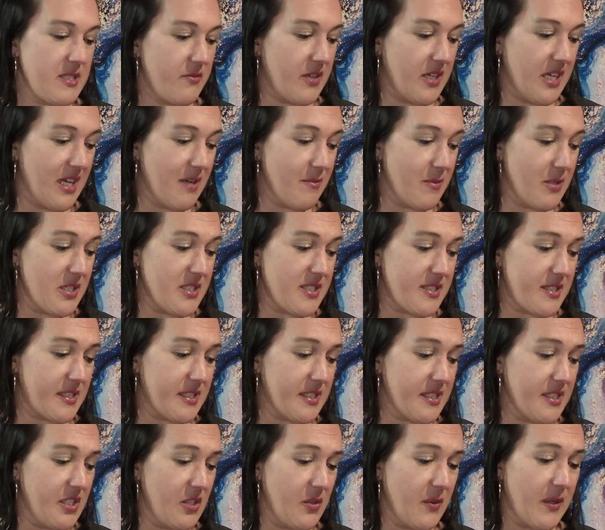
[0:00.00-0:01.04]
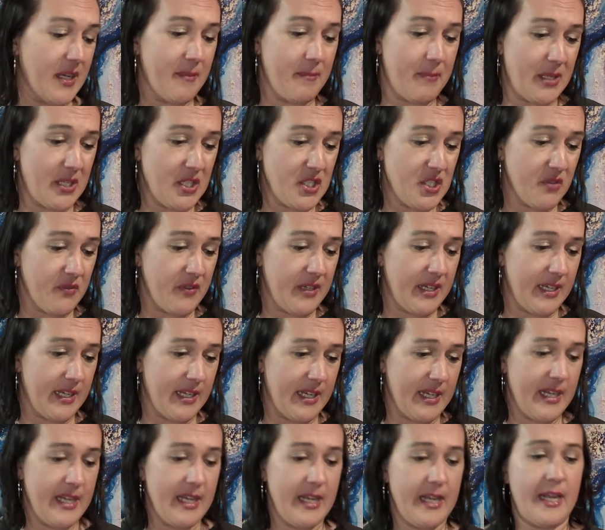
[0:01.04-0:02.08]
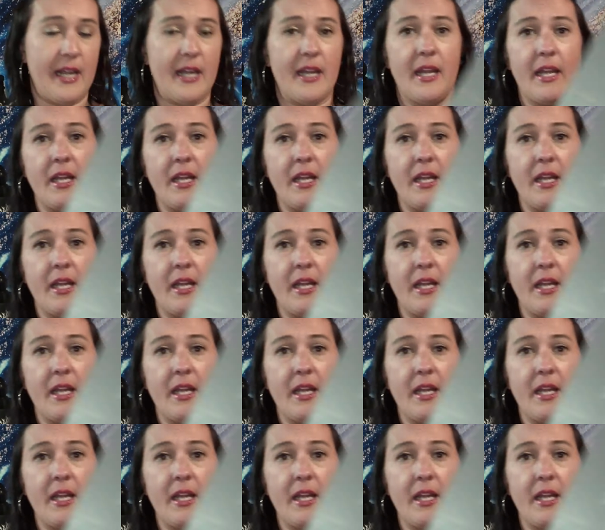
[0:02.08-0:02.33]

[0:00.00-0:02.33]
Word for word: on Amazon. You get a bunch of it. And I